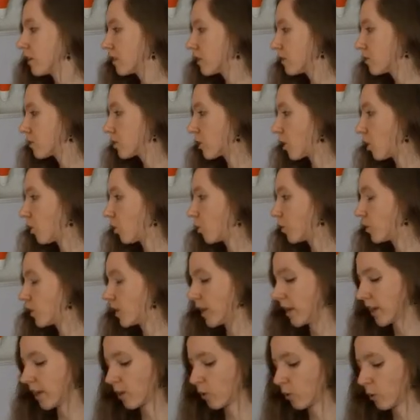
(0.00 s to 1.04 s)
So
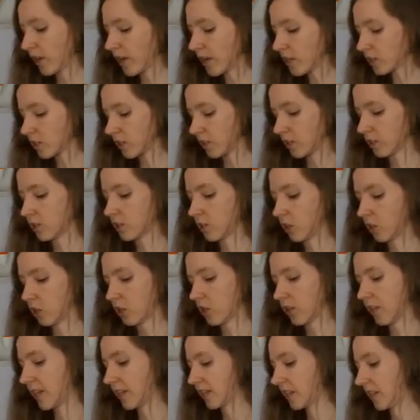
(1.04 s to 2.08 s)
the equations
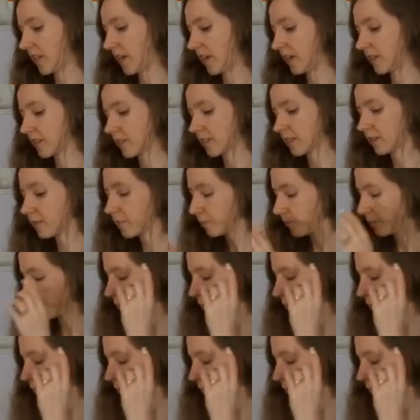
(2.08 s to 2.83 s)
look like this.